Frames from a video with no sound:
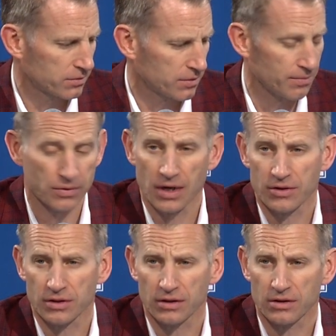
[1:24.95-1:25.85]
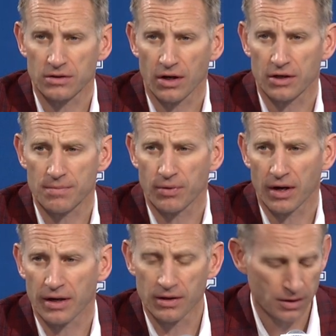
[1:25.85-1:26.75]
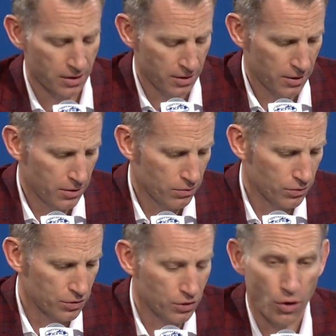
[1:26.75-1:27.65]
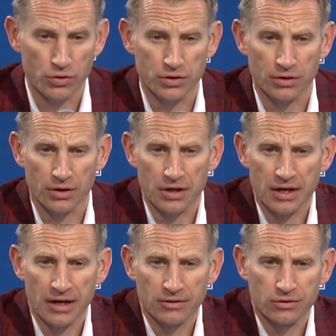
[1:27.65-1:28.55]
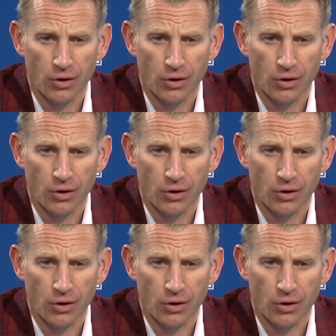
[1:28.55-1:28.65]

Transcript: I'm guessing Kentucky probably was coasting to the end.